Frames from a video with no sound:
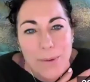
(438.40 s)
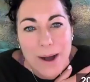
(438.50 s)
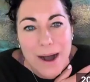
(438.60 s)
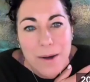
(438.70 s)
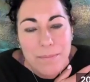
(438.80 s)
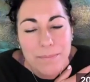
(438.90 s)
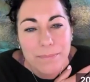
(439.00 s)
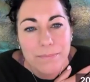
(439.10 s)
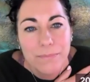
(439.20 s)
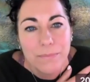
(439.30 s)
up,
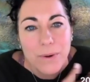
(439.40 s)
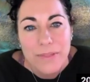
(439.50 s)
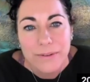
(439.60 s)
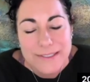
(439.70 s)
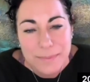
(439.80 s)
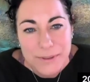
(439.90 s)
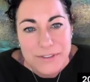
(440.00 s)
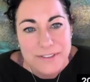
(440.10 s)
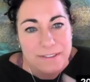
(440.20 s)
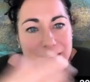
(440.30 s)
whether it's
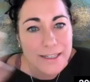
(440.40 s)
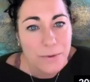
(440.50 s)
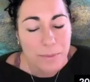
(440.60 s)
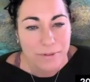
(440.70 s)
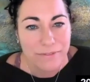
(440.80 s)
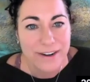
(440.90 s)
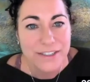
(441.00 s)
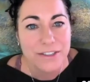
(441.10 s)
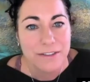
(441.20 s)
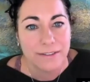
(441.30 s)
personally or
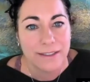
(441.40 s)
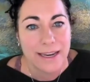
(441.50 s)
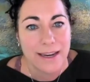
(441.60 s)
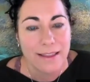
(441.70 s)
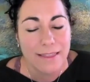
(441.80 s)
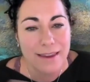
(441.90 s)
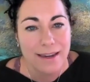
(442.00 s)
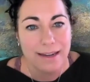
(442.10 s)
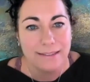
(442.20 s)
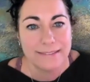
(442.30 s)
professionally,
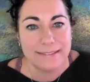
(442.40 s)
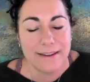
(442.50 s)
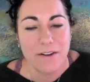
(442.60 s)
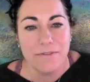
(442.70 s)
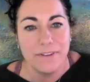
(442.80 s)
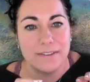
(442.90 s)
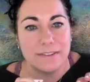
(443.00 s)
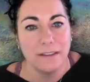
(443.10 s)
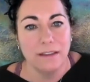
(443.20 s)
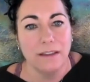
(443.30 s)
thinking self is,
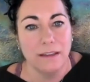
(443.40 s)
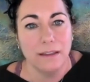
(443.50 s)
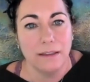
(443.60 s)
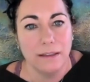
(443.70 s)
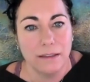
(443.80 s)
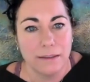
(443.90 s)
well,